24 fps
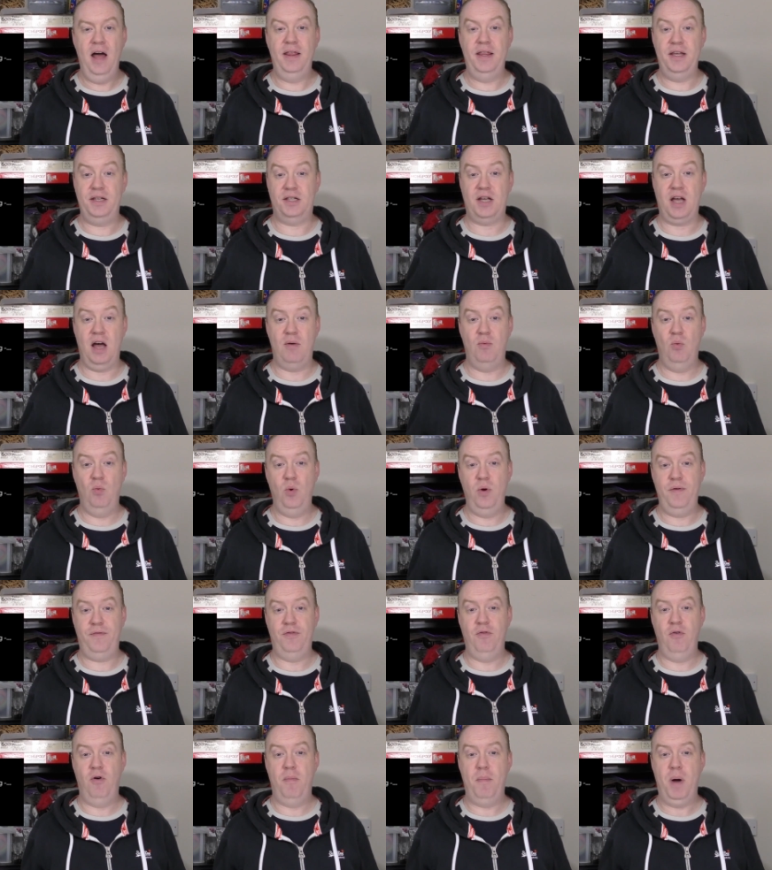This came
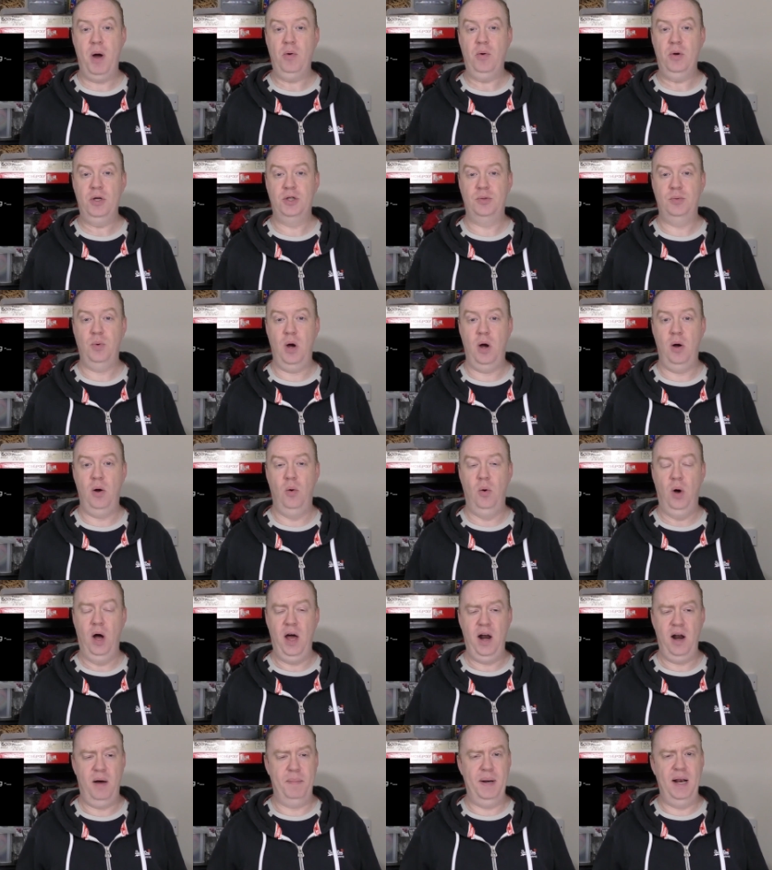with the remote as
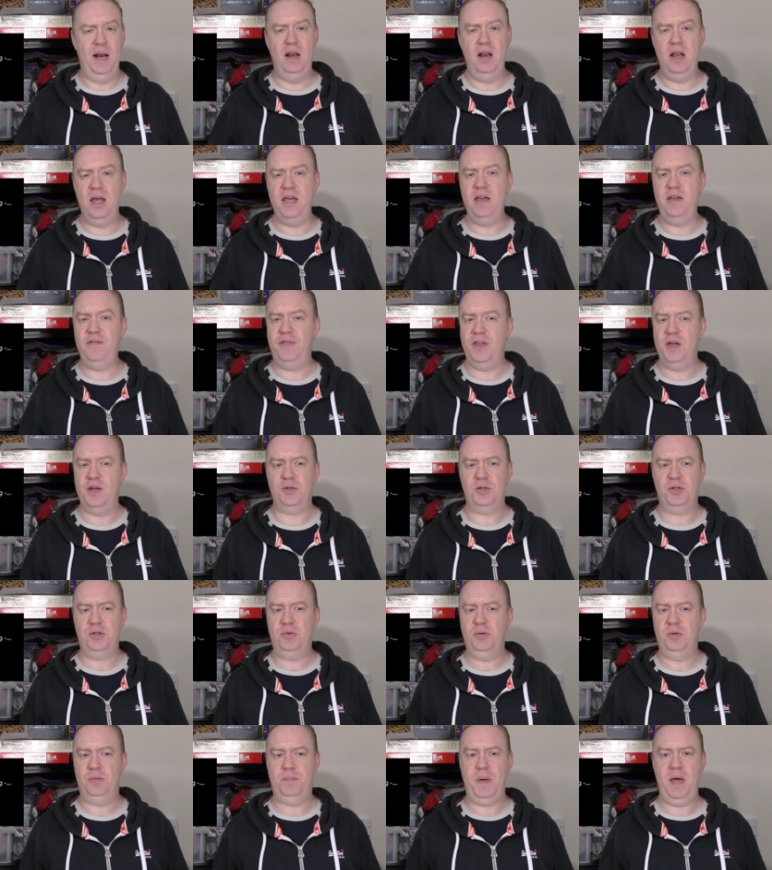well, and I believe
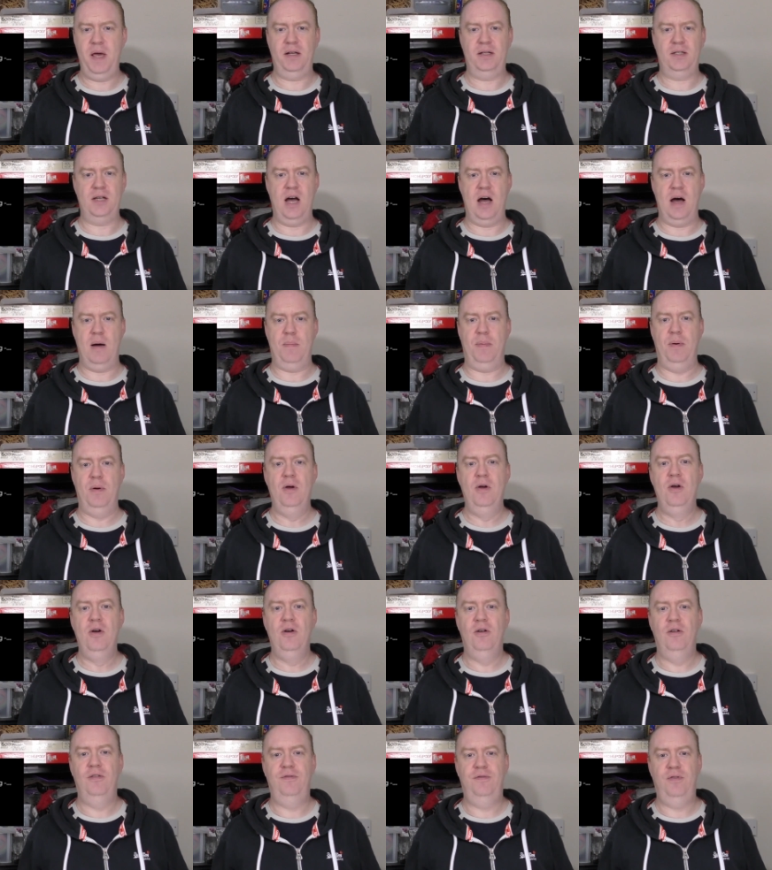this was picked up
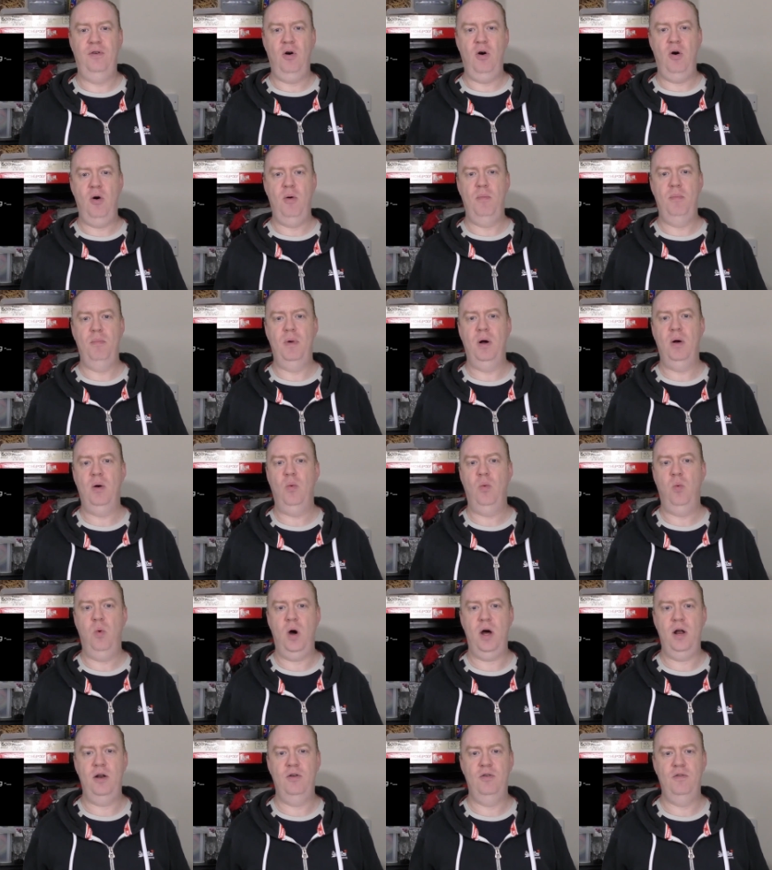from
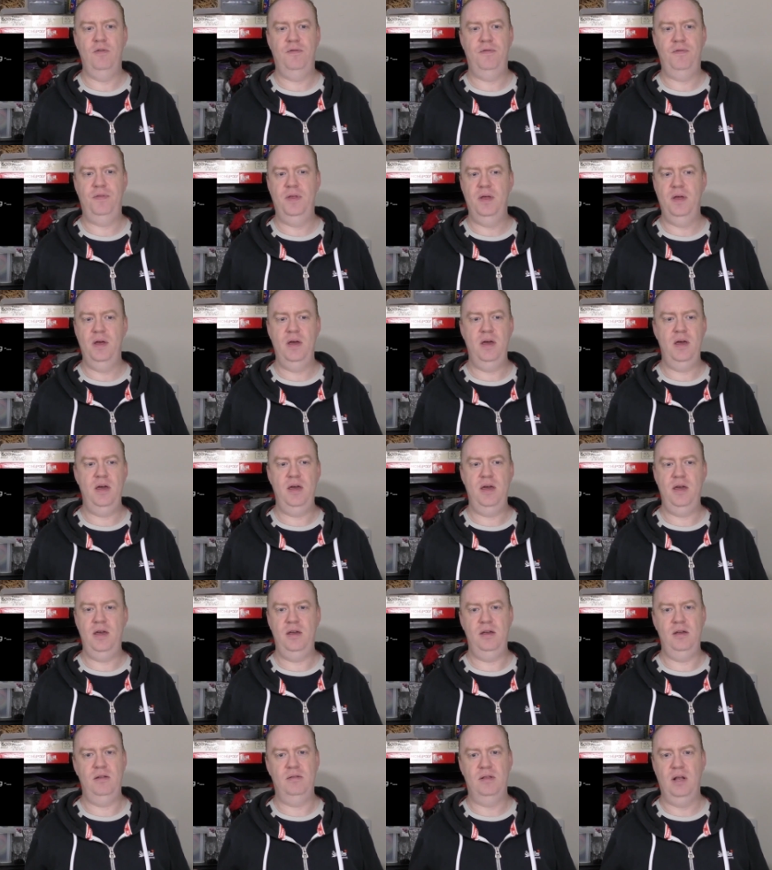one of
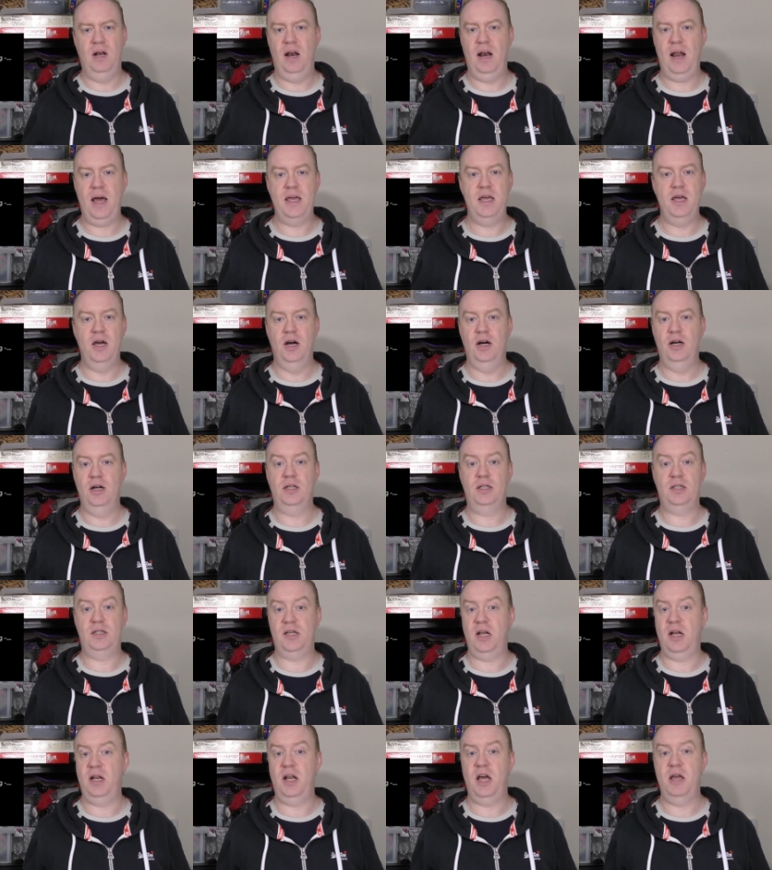the later
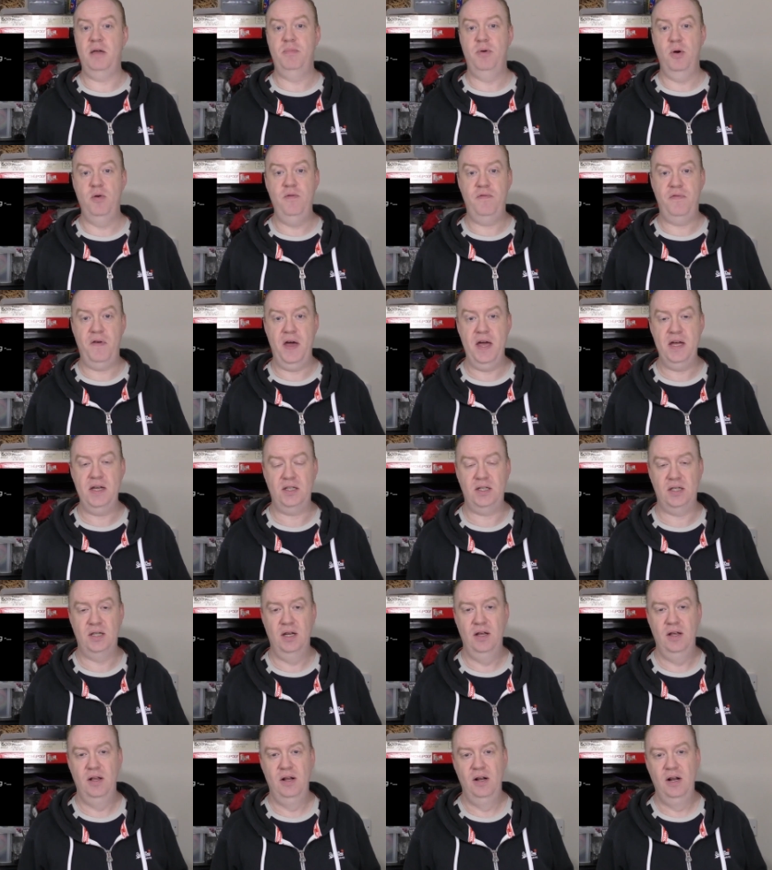Sunday boot fairs.